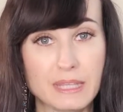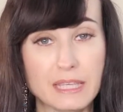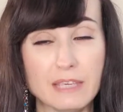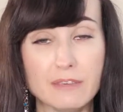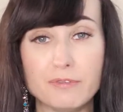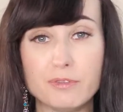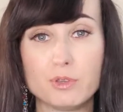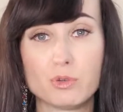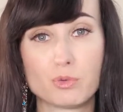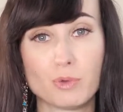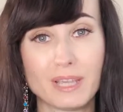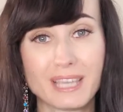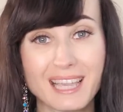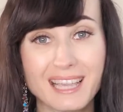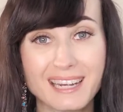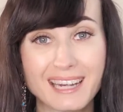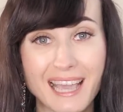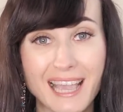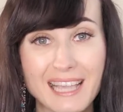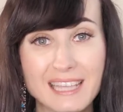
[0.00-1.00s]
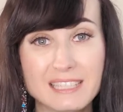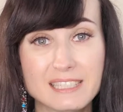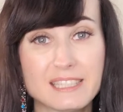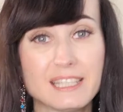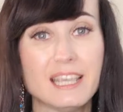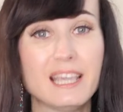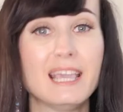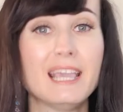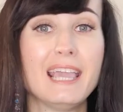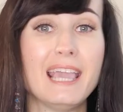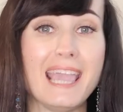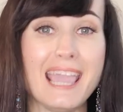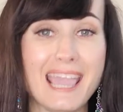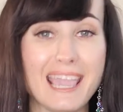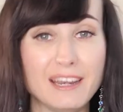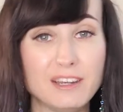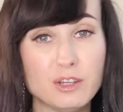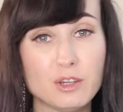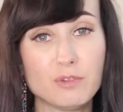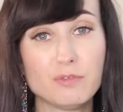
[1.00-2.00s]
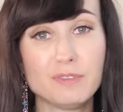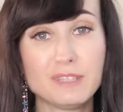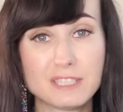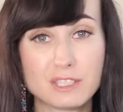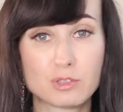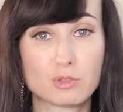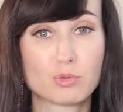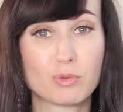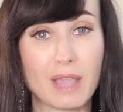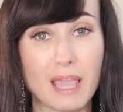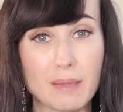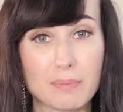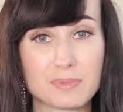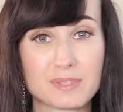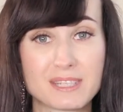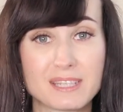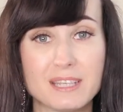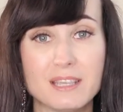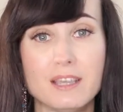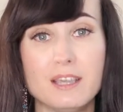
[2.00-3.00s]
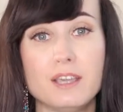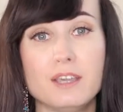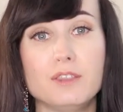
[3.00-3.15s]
If you recognize any of these traps,